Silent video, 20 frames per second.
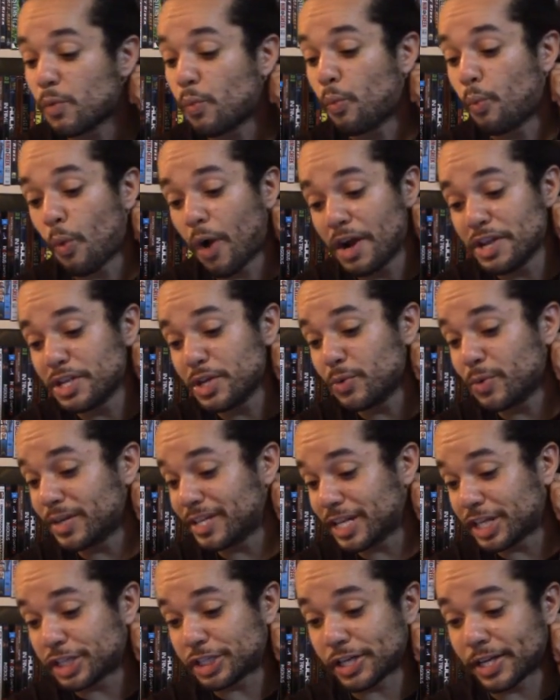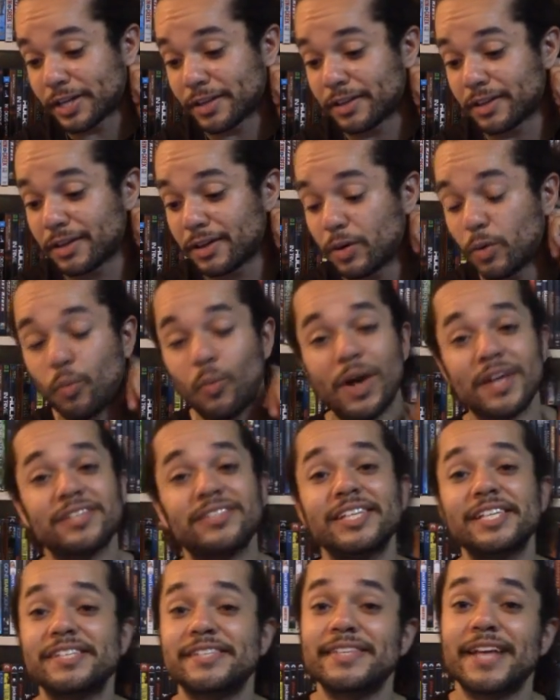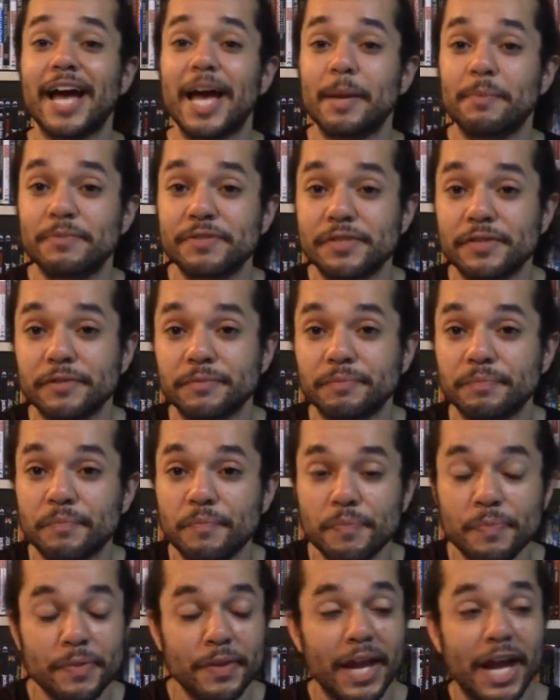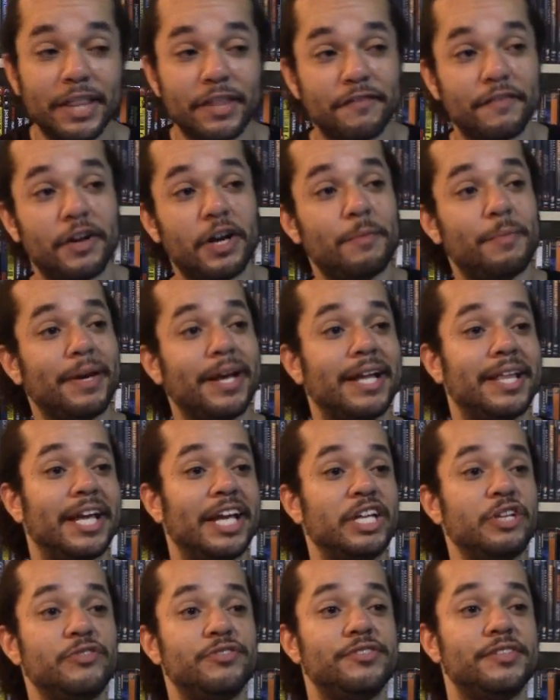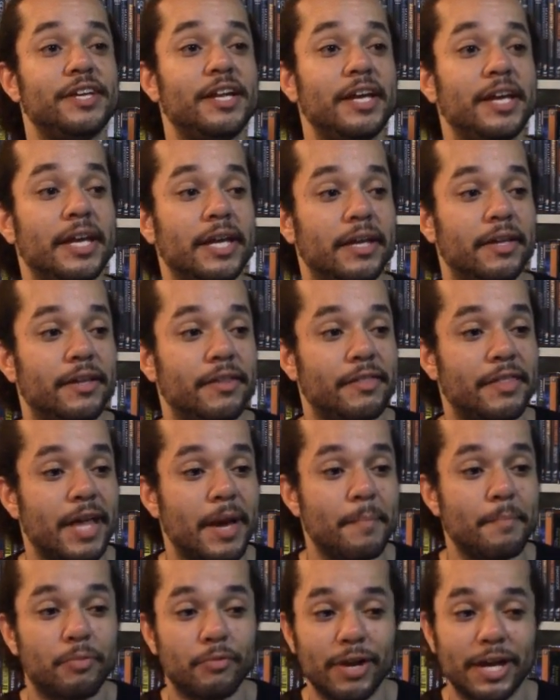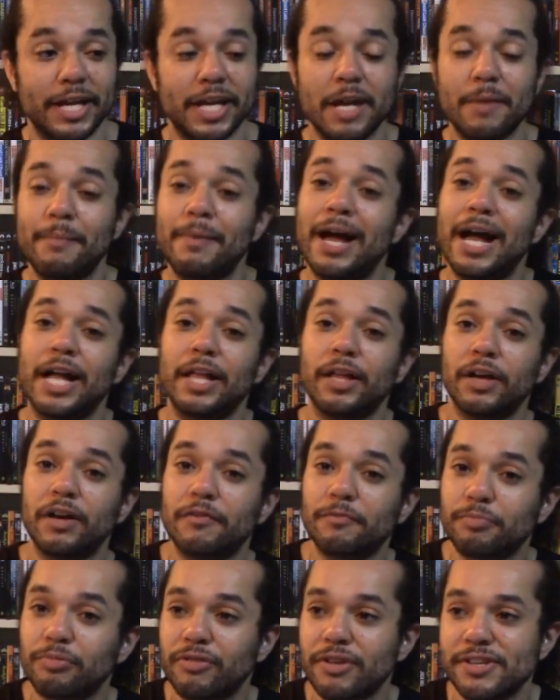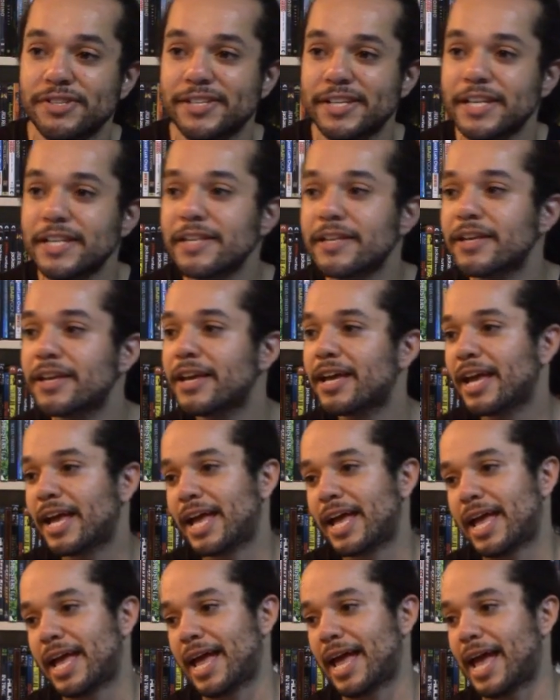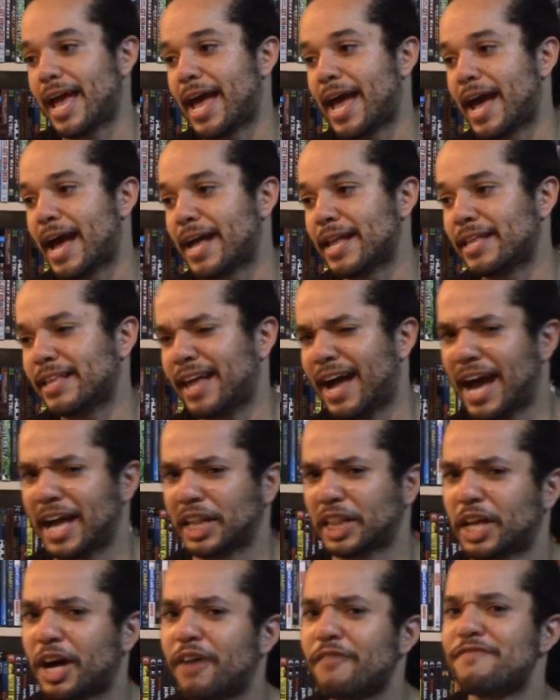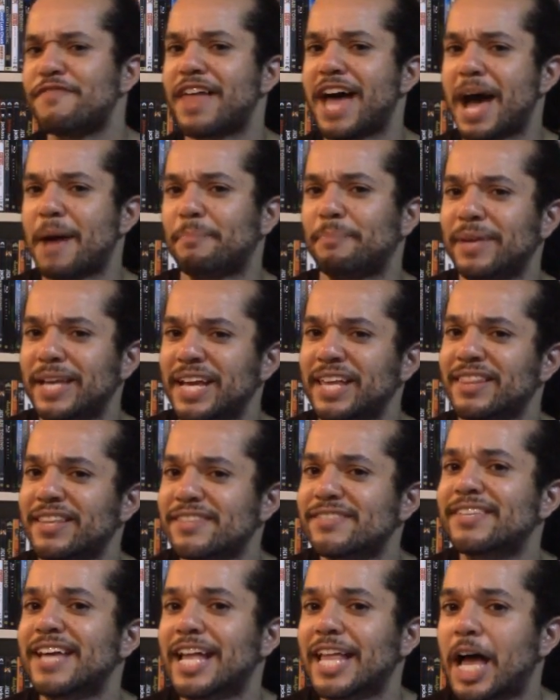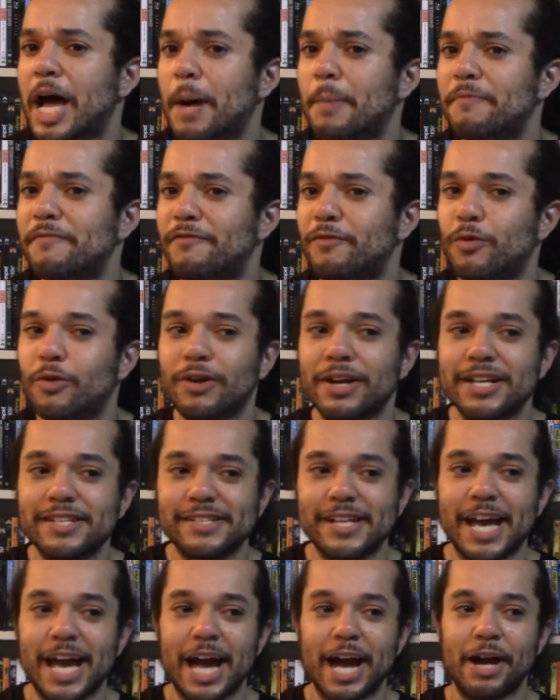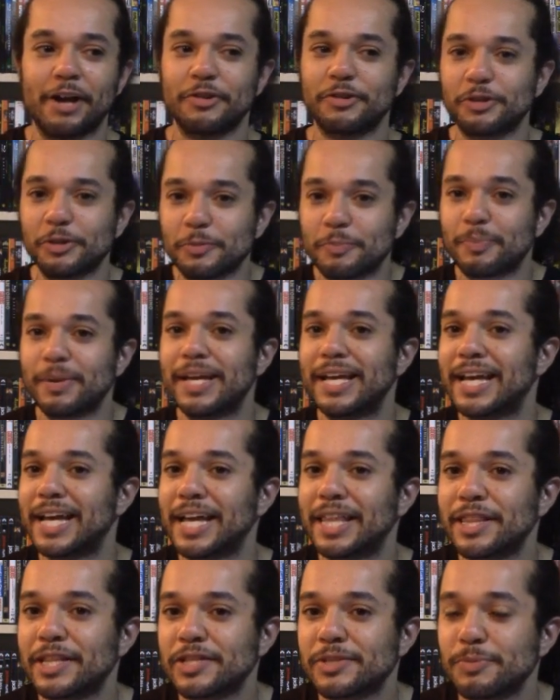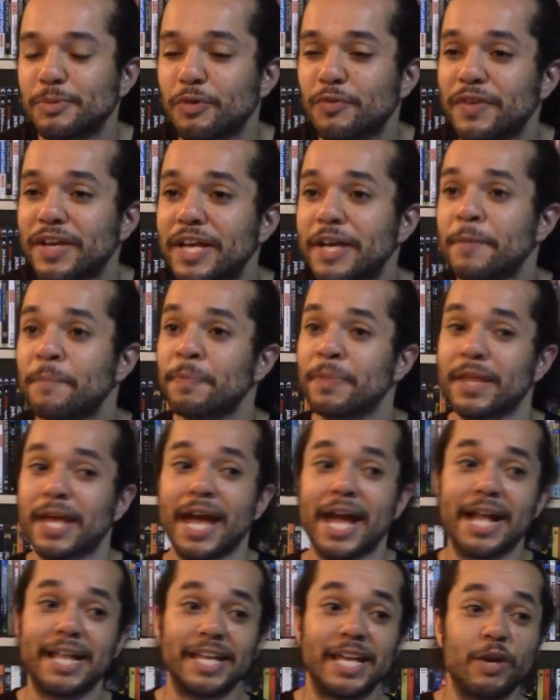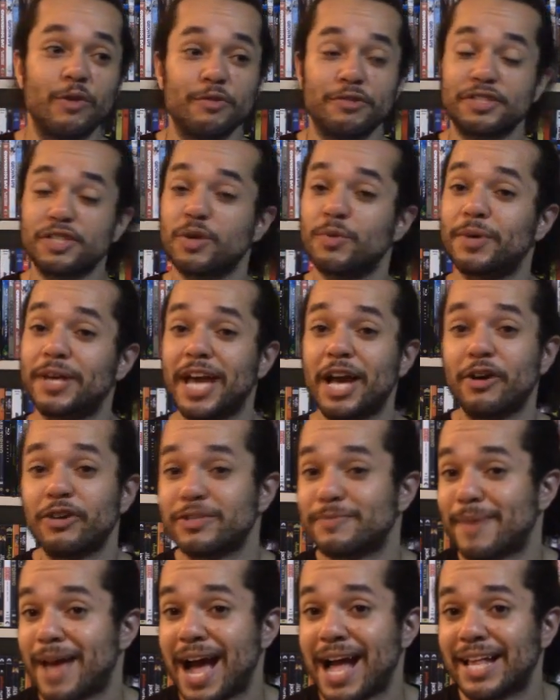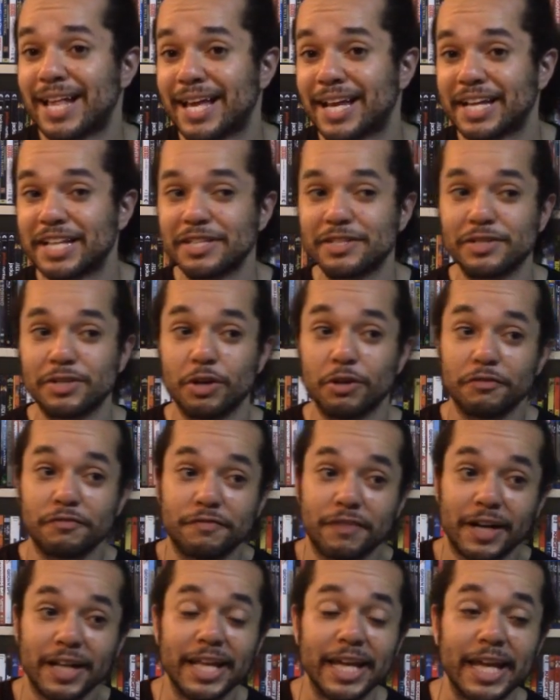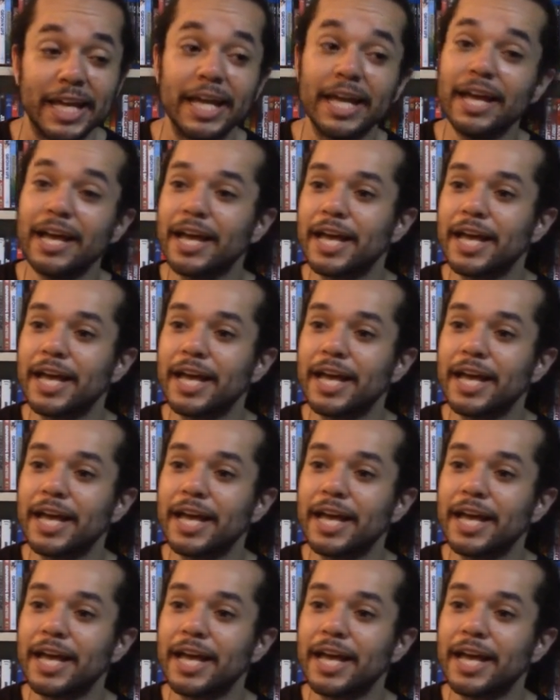one new addition, Wesley Snipes. At the very beginning, you see them break him out of prison, and I love that being the setup for his character being in this movie. And he was so charismatic and so funny